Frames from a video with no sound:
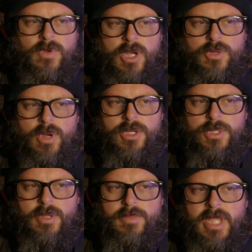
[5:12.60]
crush
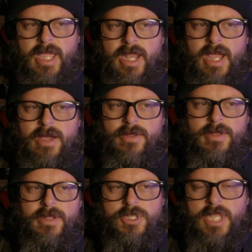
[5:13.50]
washers I'm taking
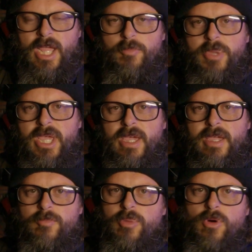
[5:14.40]
out. You just take a
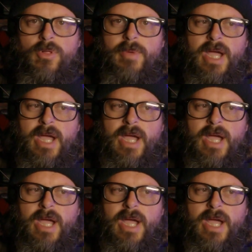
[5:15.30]
pick and pull them